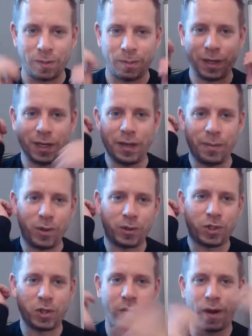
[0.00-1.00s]
but keep your
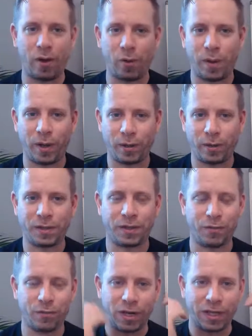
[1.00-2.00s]
two elbows
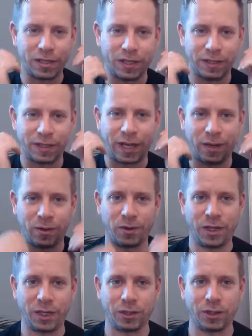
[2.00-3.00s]
resting down on
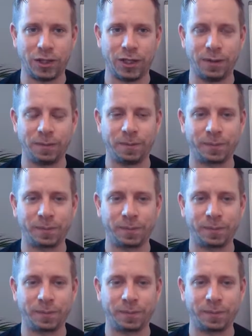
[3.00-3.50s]
each knee.